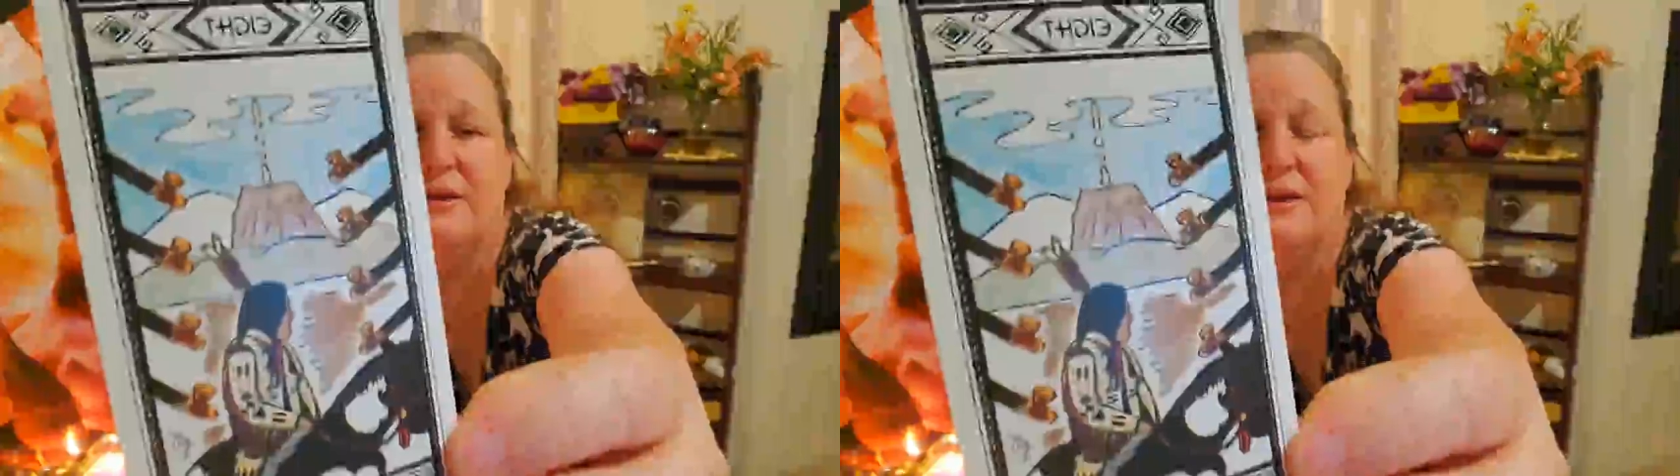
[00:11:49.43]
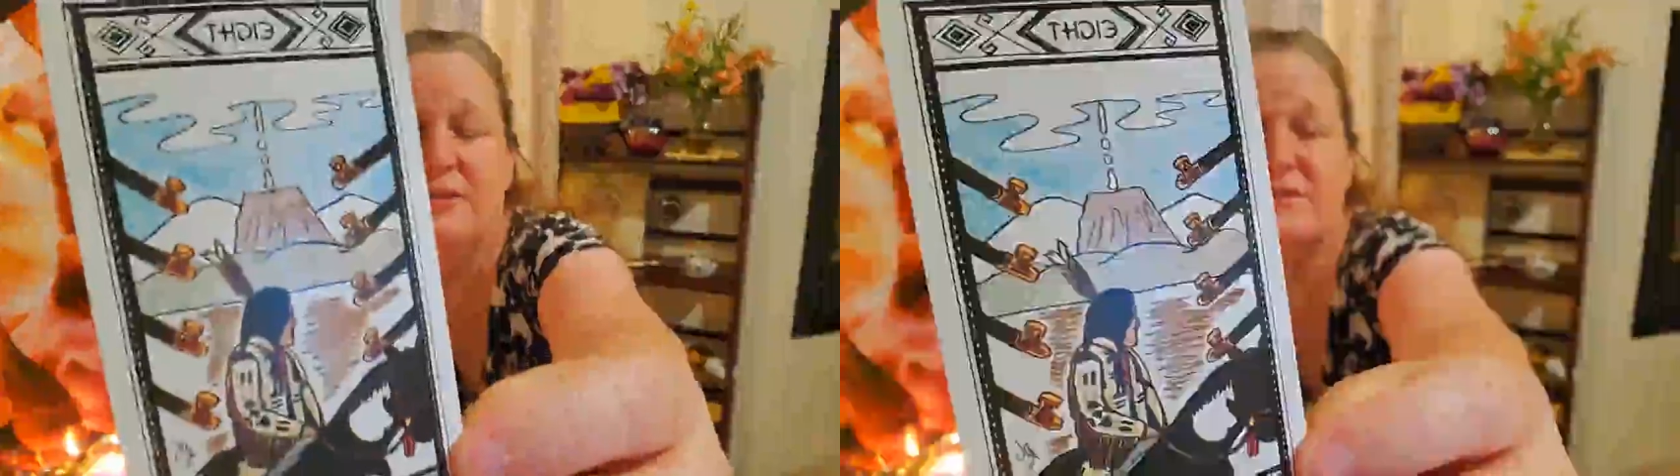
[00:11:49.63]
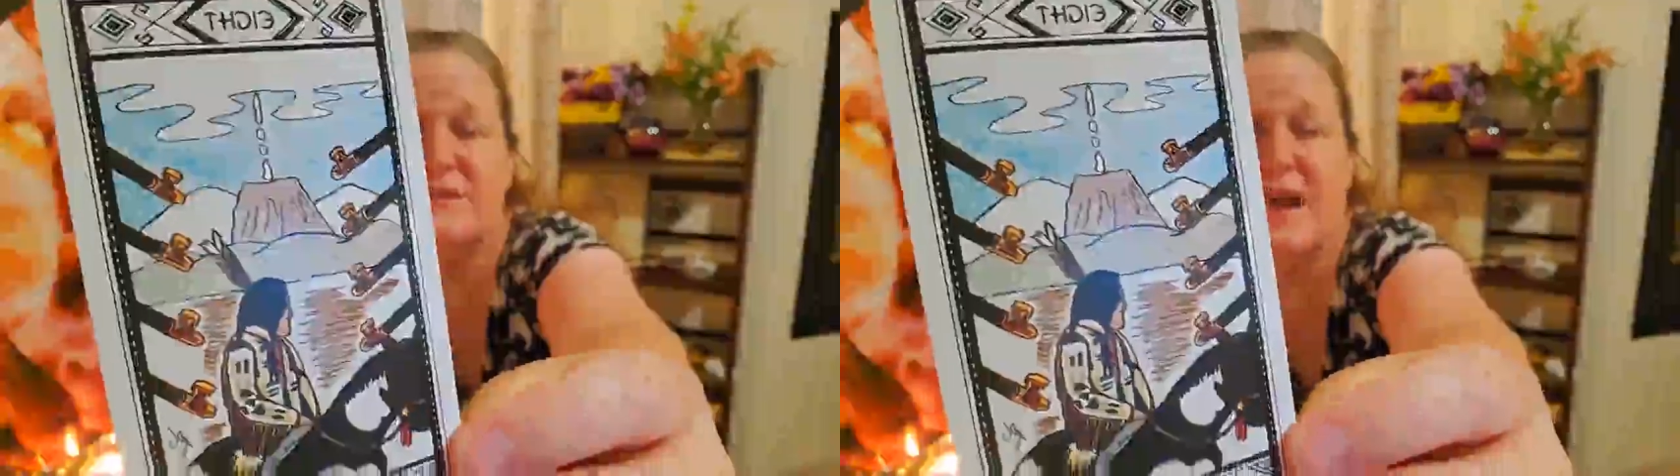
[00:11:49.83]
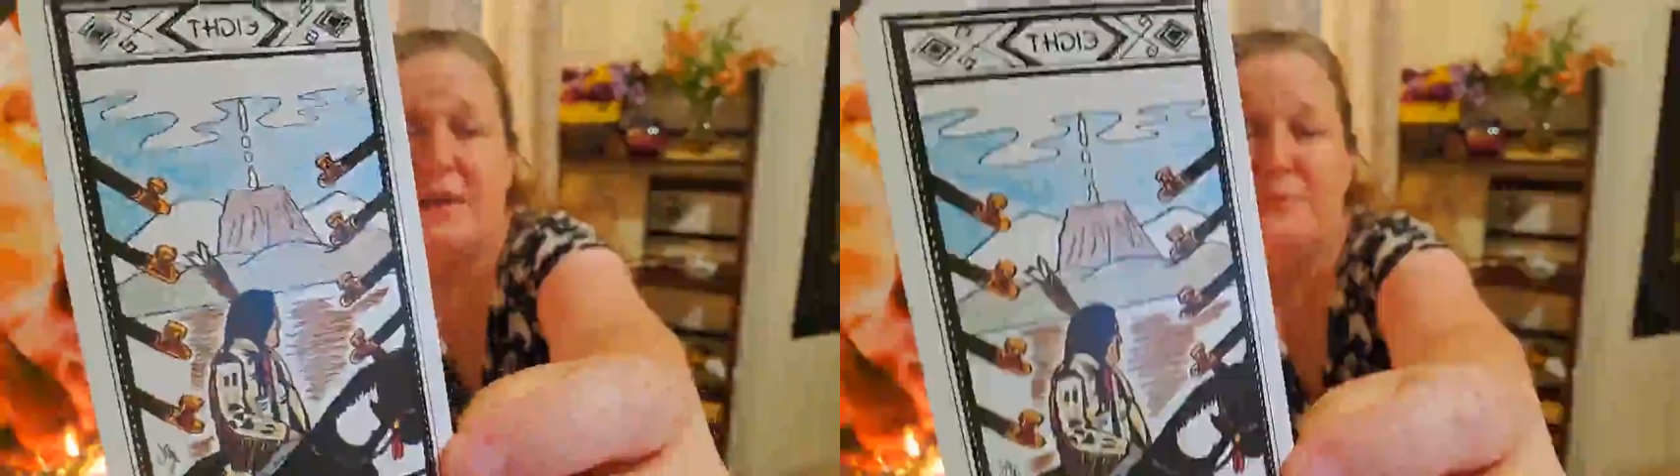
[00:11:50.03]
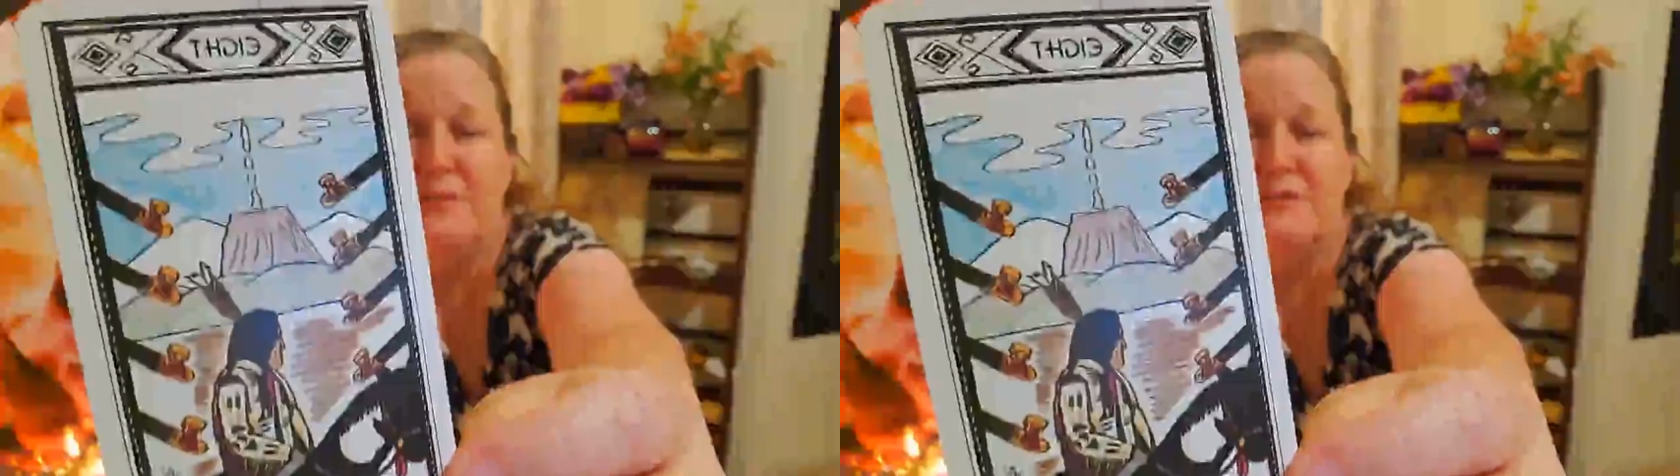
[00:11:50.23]
he just
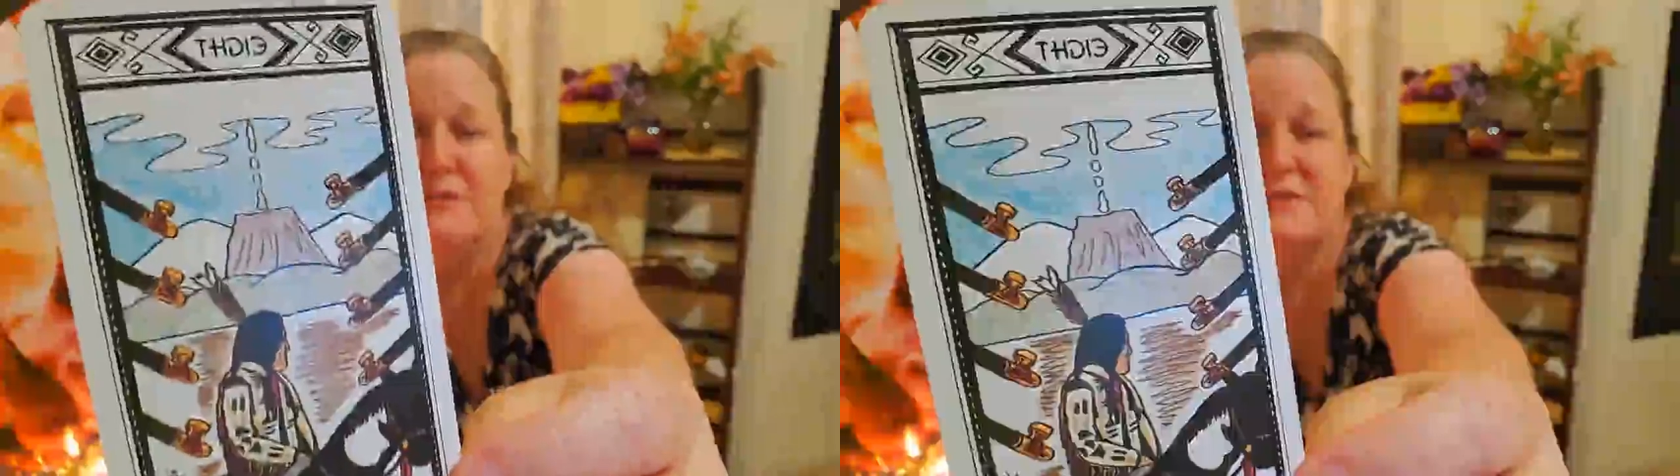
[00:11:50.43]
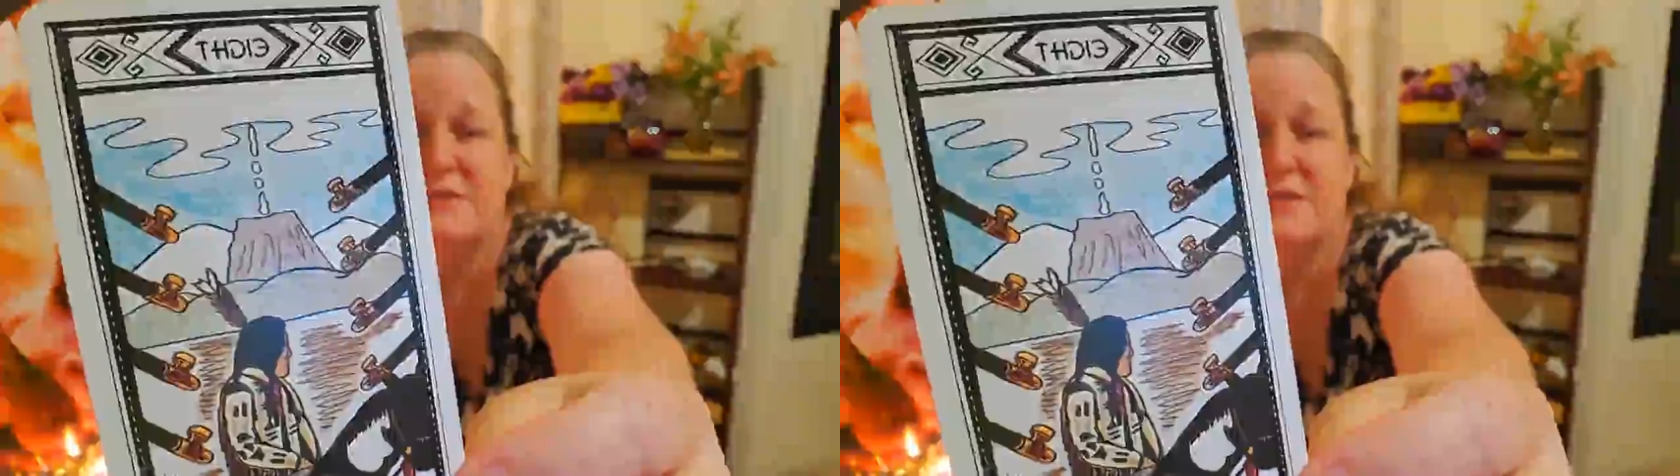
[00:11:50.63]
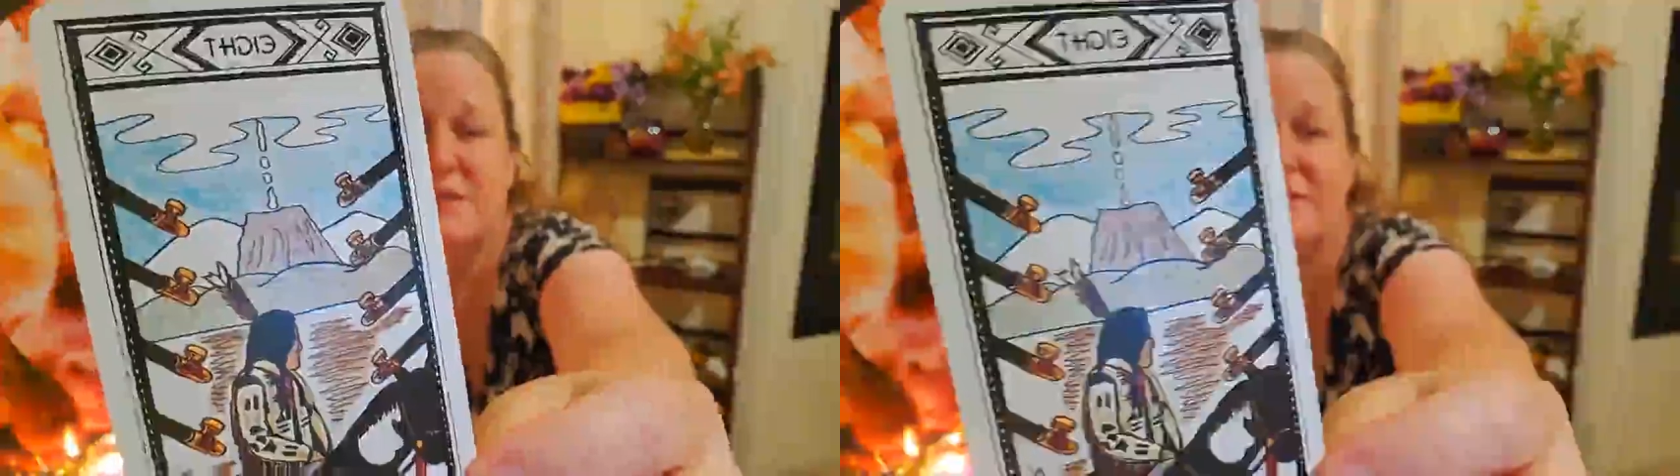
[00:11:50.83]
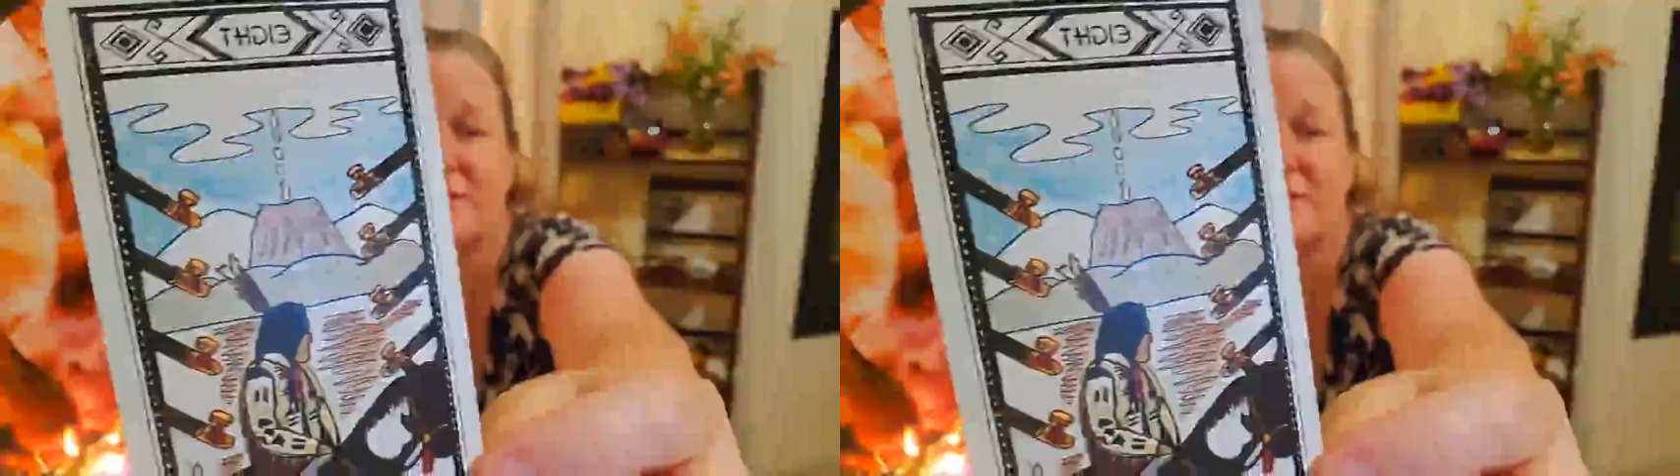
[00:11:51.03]
happens to see the